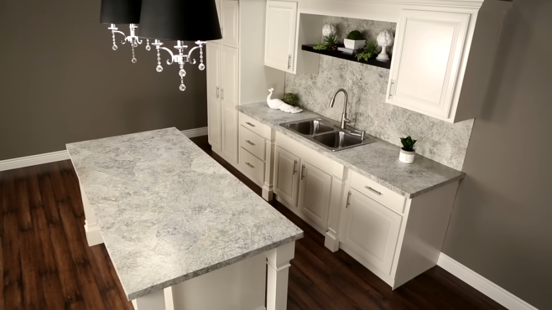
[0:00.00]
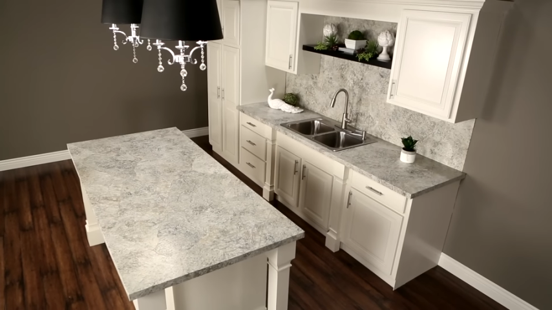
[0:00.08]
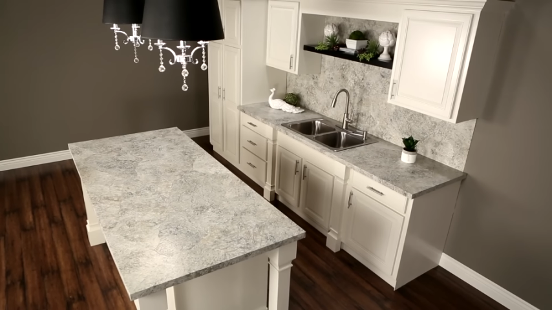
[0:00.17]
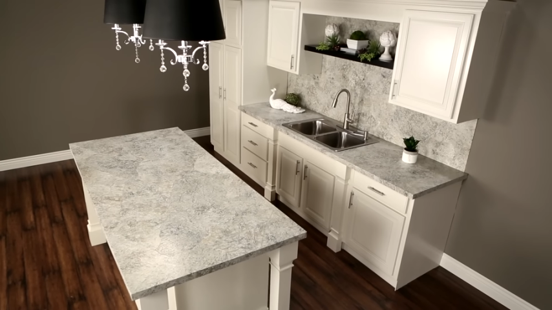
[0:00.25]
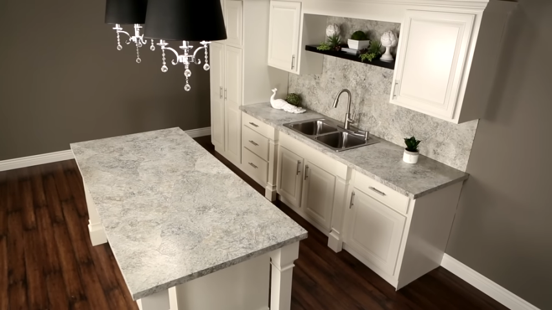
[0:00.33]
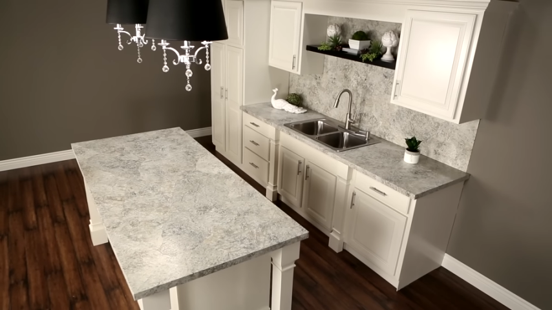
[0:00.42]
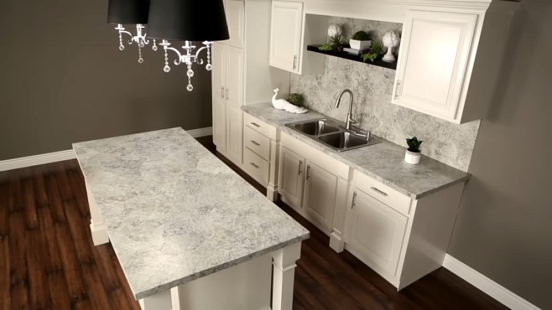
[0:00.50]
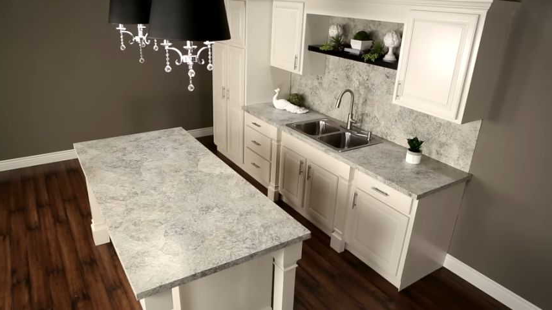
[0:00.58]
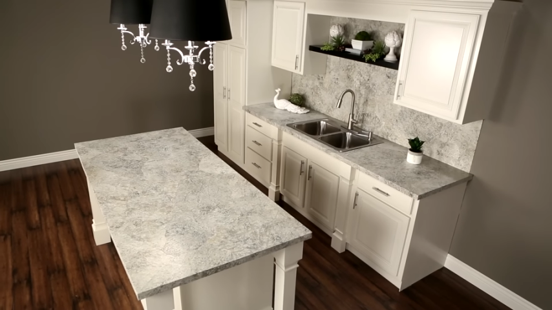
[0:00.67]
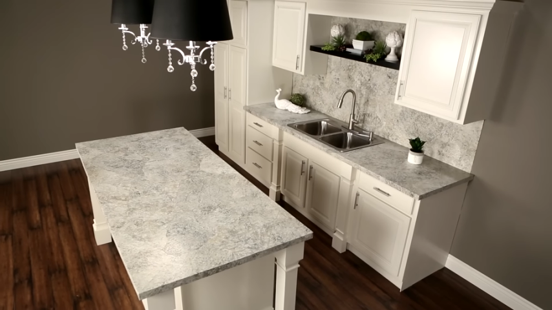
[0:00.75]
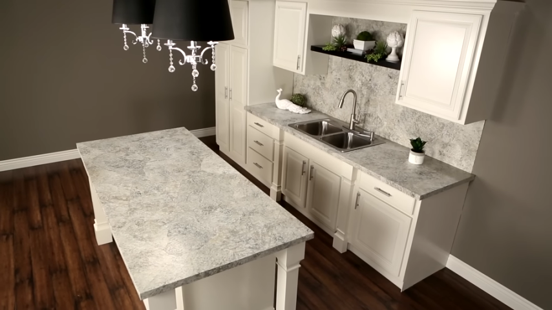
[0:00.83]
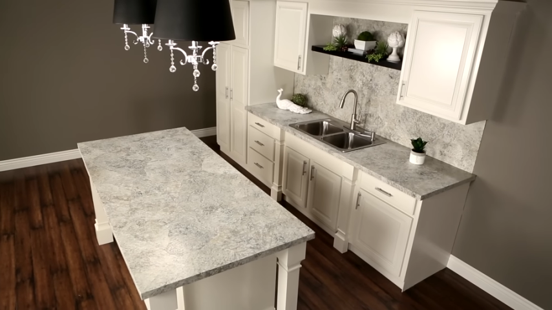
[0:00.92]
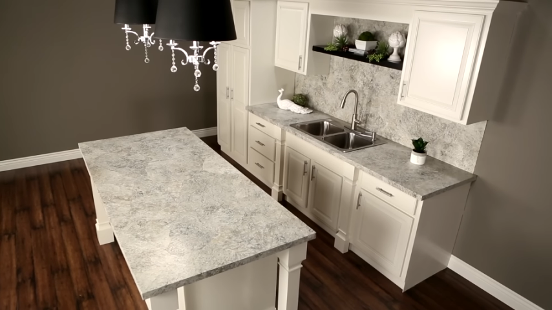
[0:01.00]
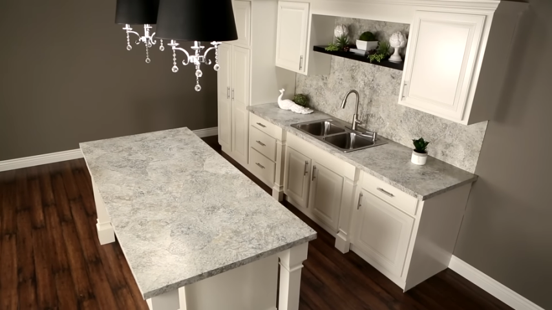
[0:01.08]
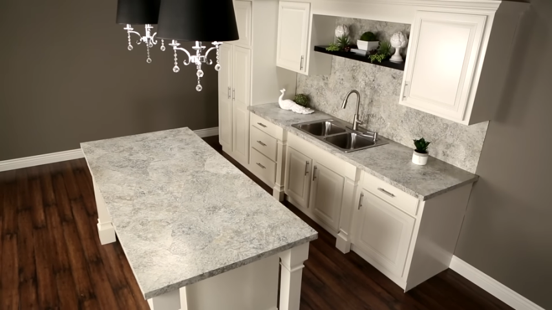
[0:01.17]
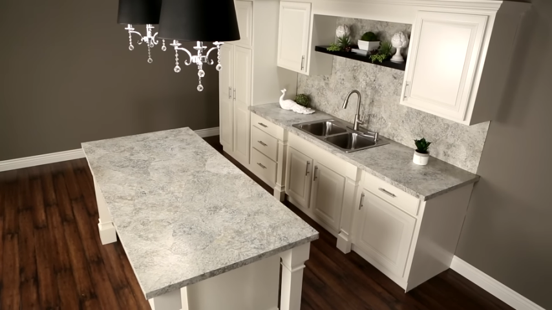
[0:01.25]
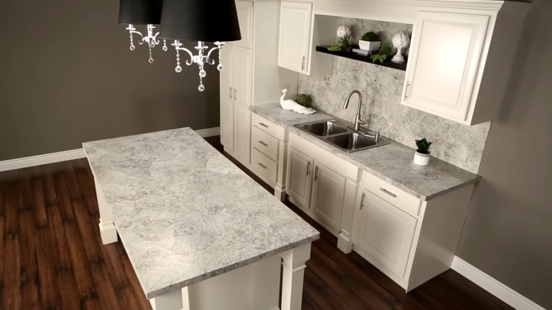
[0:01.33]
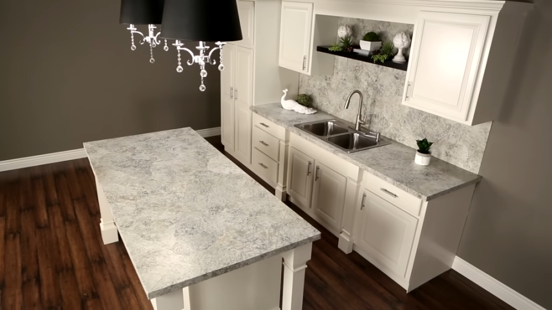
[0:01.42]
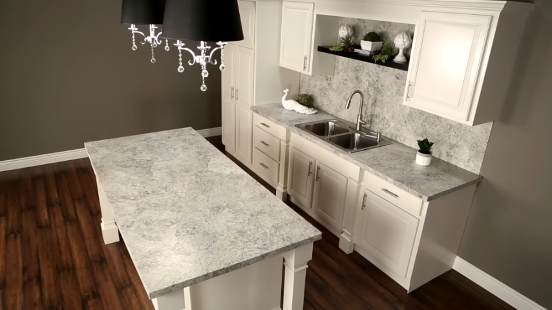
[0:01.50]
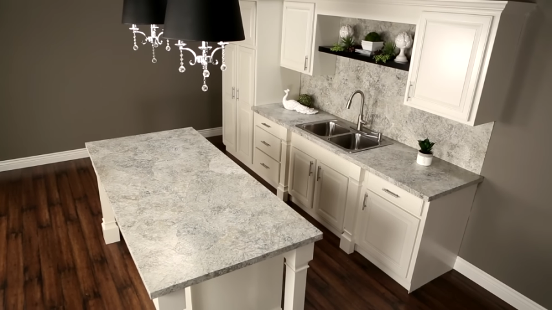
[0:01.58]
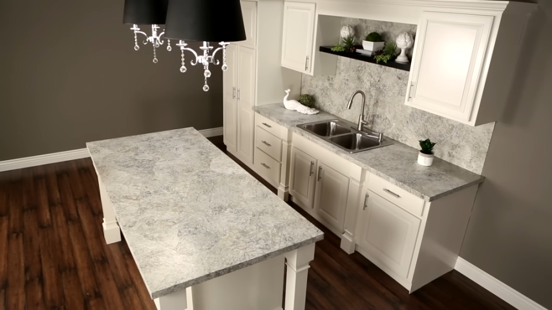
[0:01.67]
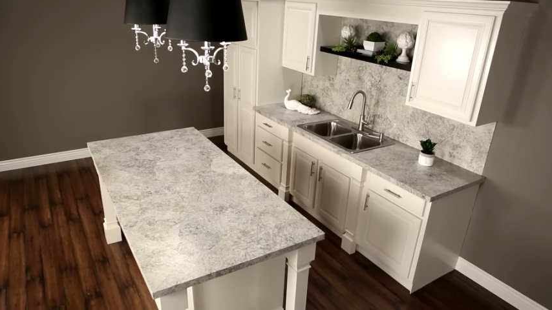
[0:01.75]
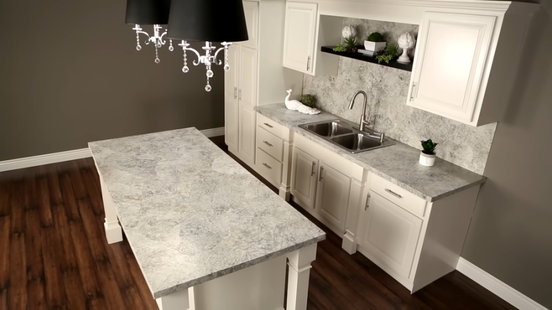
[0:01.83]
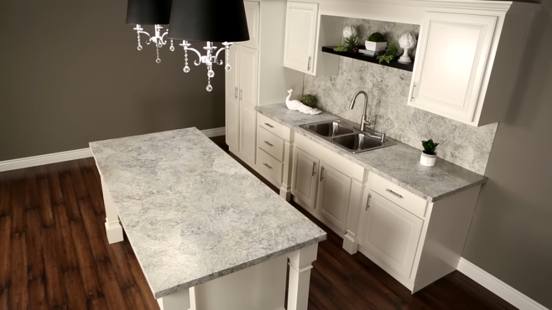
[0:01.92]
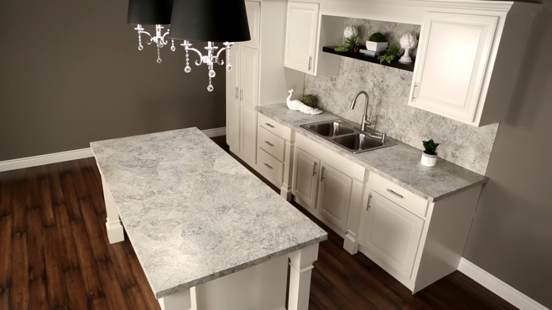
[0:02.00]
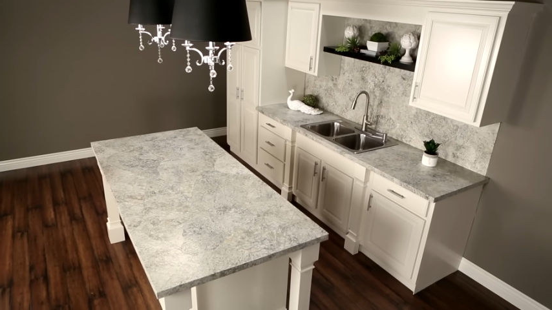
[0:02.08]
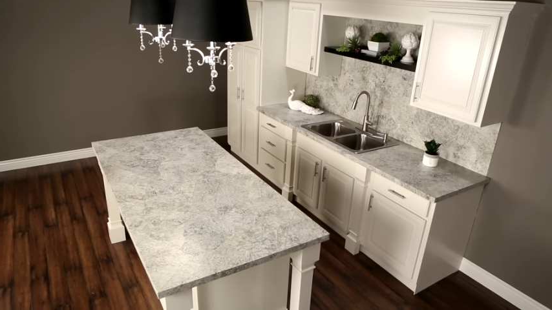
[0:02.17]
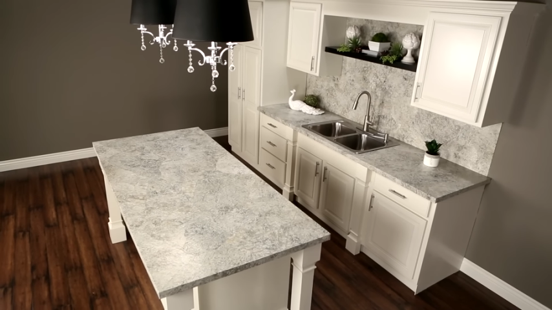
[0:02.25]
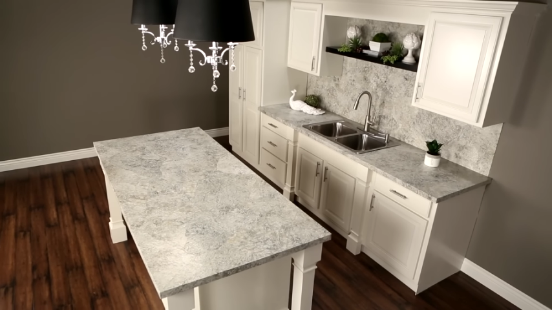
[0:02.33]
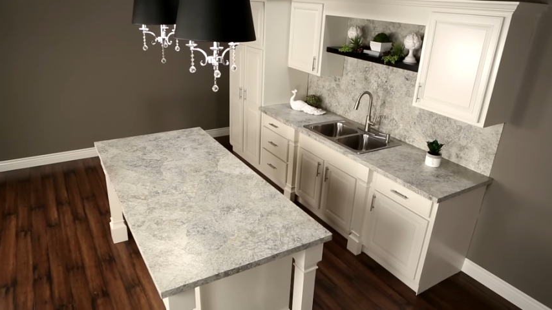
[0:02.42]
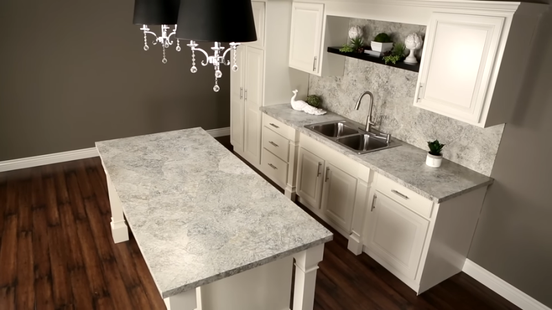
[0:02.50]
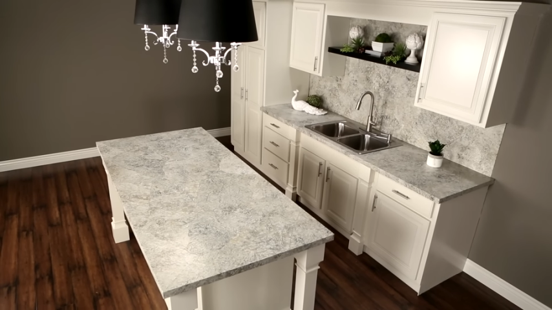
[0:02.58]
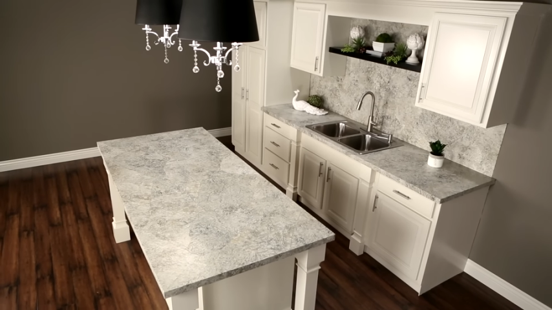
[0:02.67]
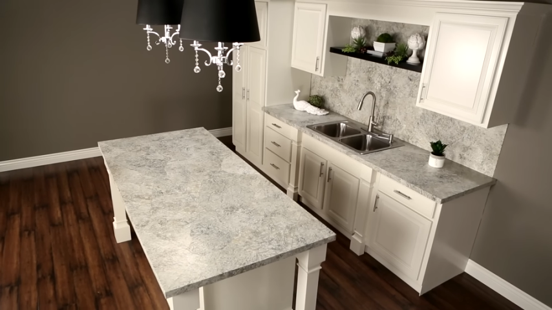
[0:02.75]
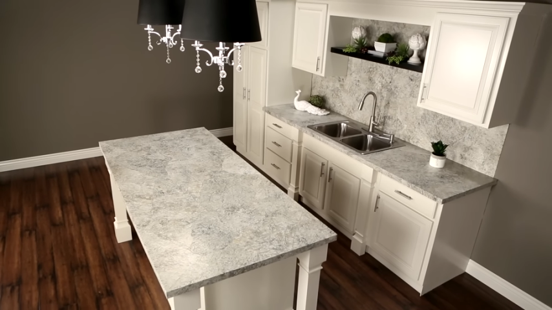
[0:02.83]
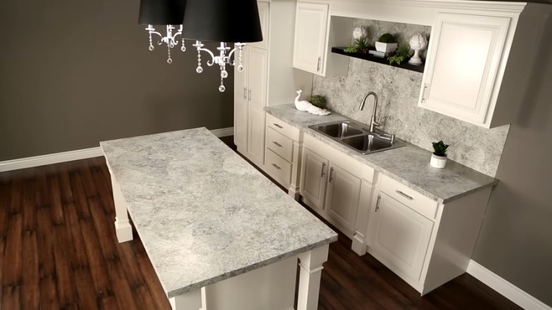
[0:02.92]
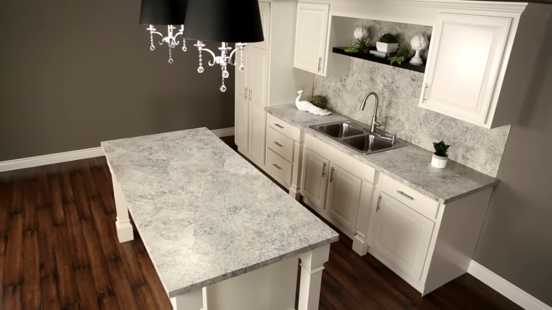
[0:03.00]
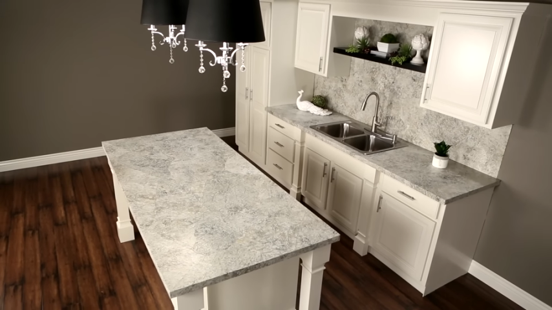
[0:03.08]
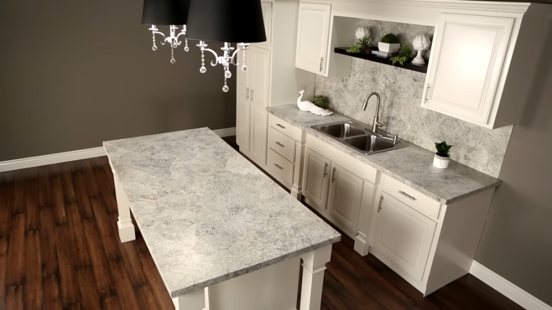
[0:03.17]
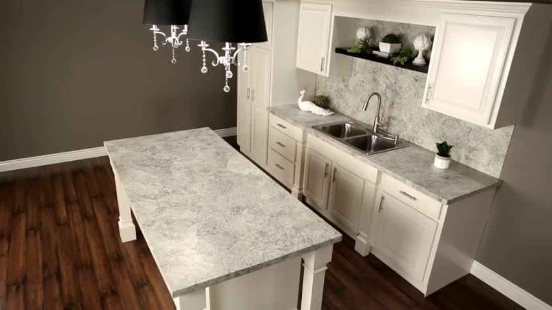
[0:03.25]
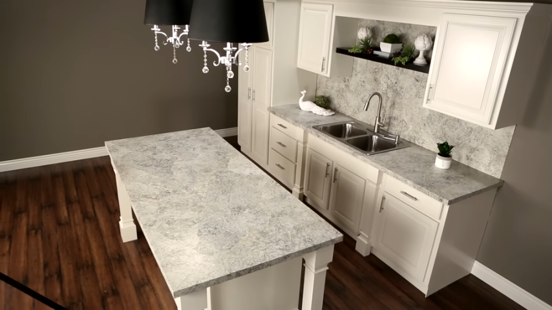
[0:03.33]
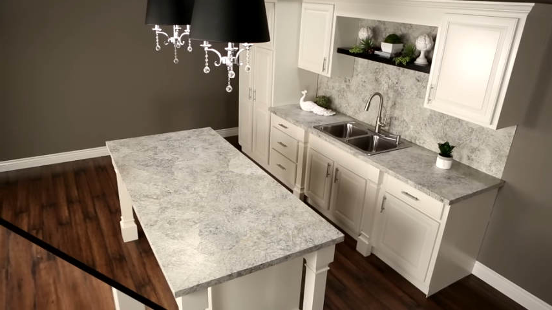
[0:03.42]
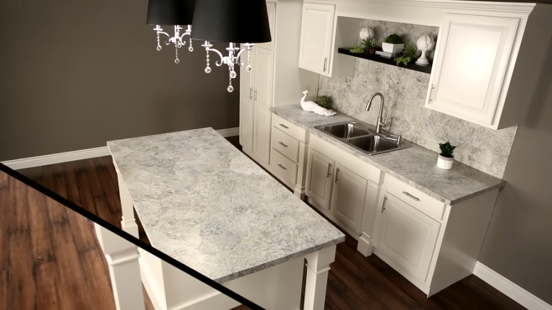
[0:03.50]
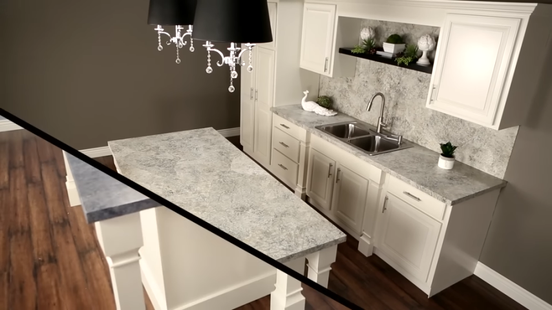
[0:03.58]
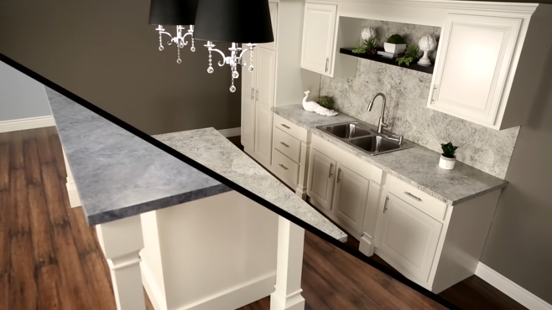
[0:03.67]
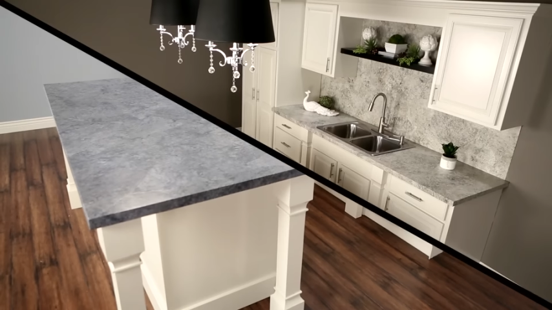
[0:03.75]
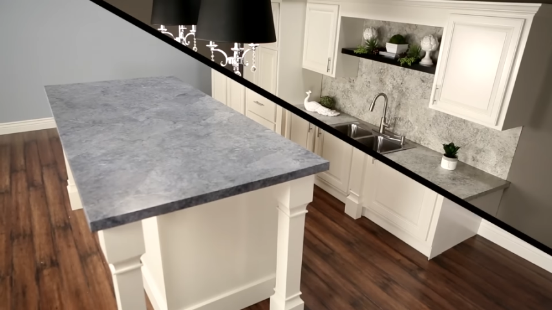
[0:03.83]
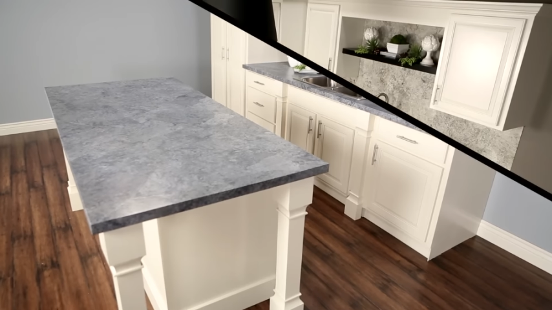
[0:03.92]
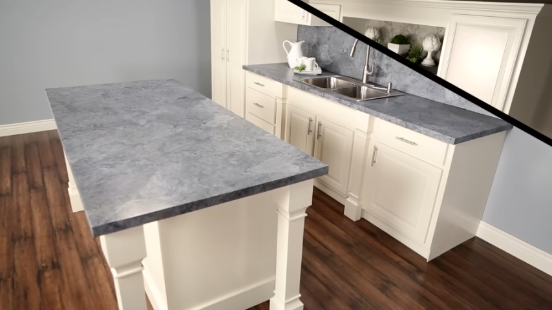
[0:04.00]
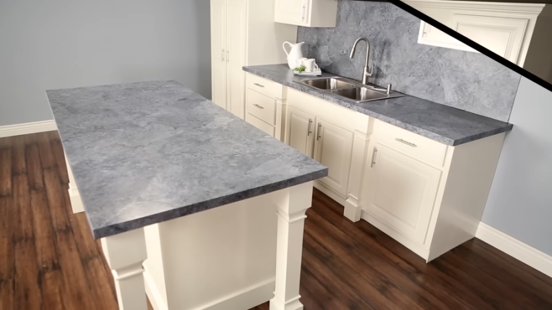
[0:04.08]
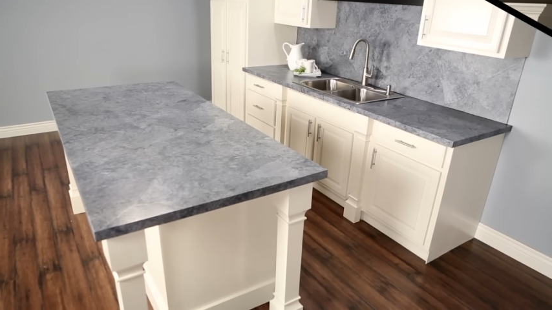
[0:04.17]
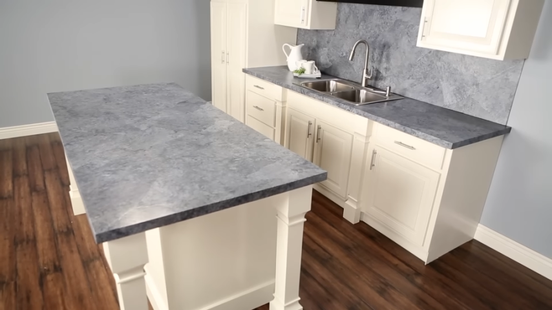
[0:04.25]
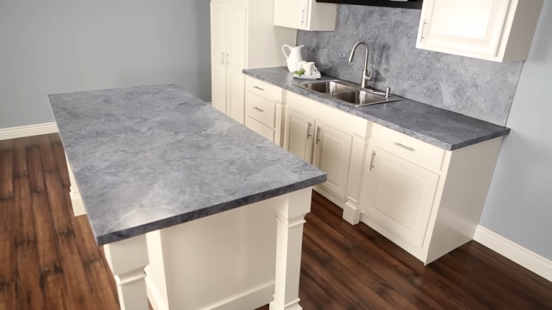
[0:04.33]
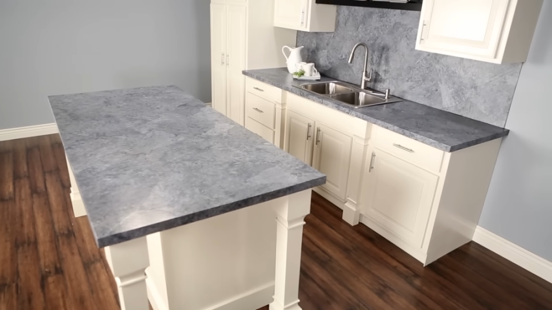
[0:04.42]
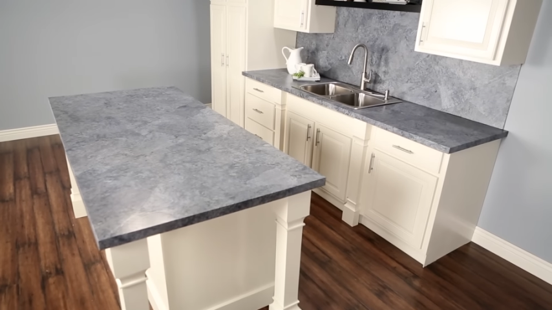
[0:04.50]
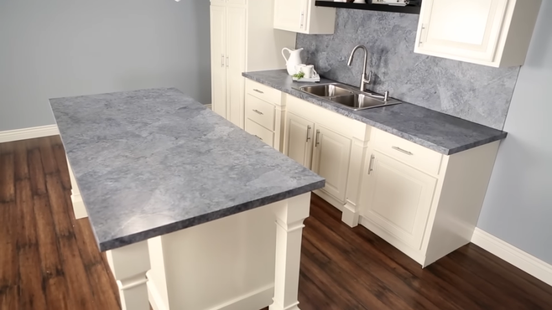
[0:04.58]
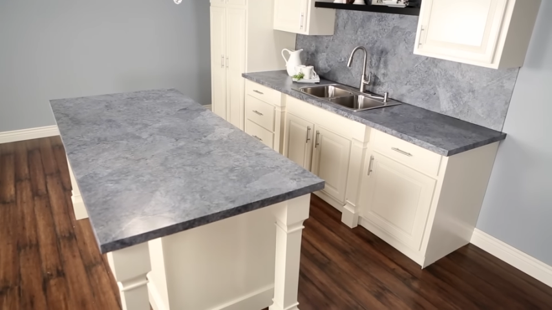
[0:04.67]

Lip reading: (no speaker visible)